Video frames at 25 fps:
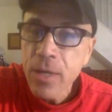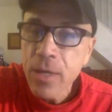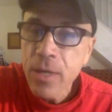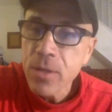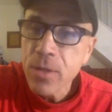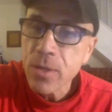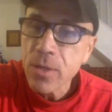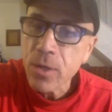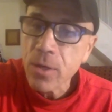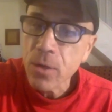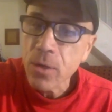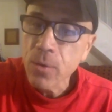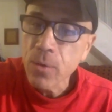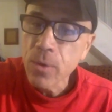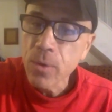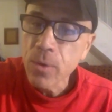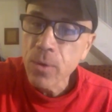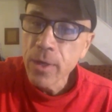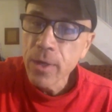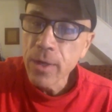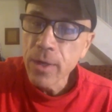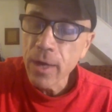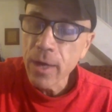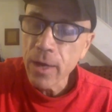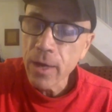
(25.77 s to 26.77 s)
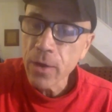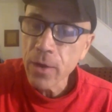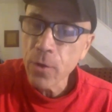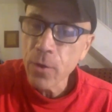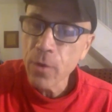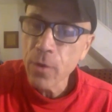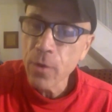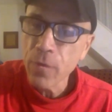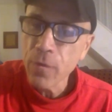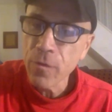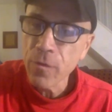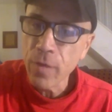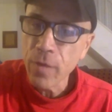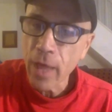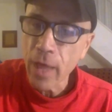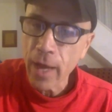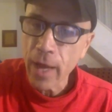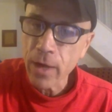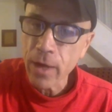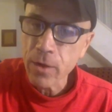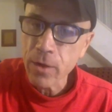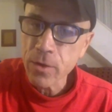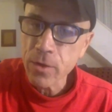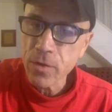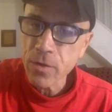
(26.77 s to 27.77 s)
So are you a
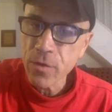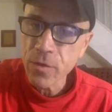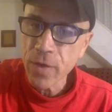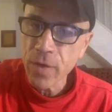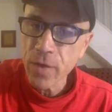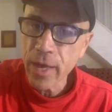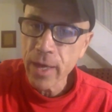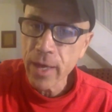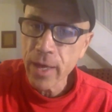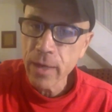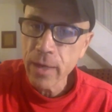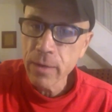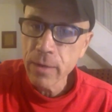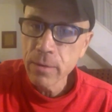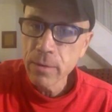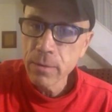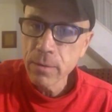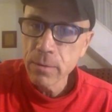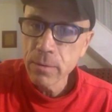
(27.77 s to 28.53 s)
Flyers fan?